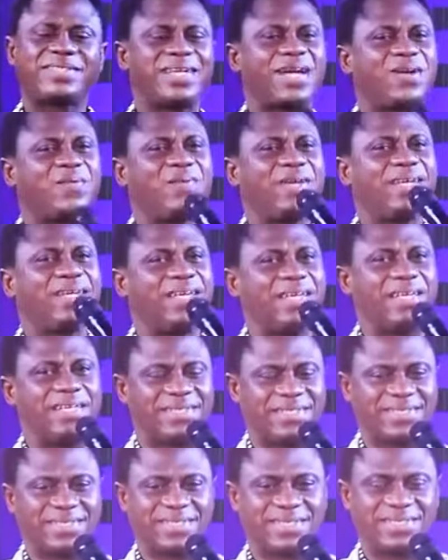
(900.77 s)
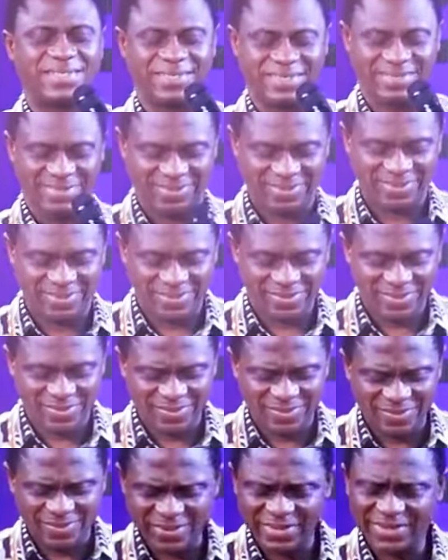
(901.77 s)
shall we eat?
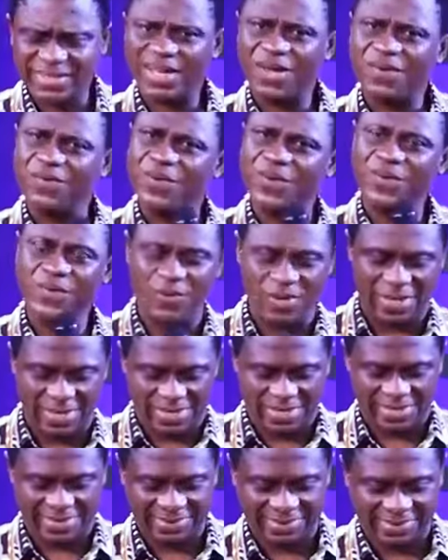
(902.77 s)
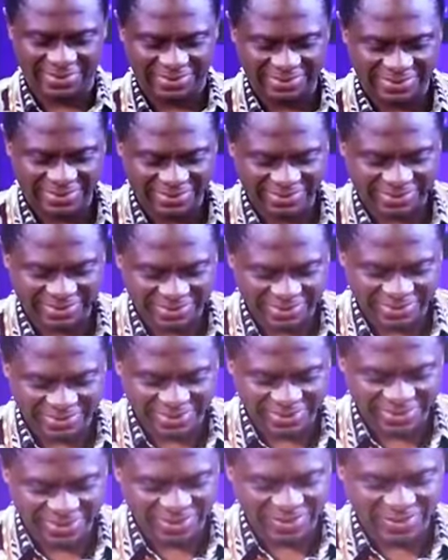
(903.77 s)
What shall we wear?
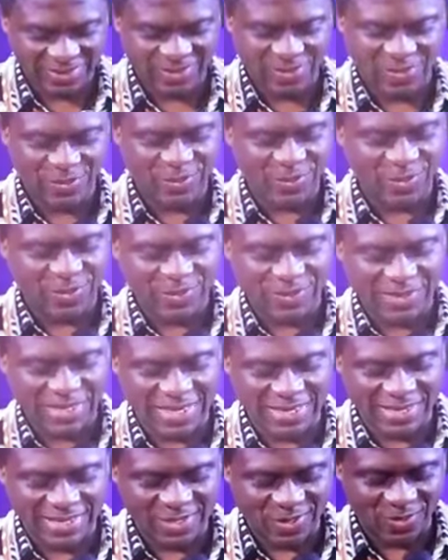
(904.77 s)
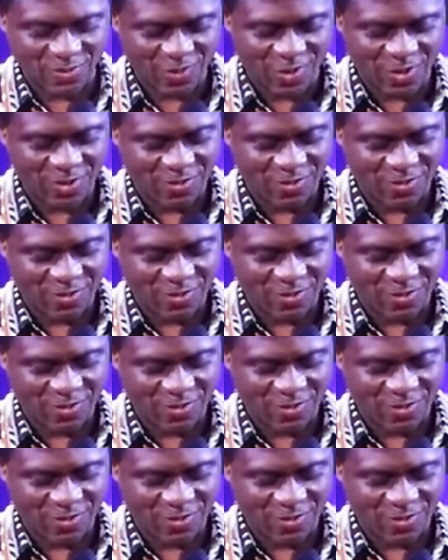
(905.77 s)
No, don't let us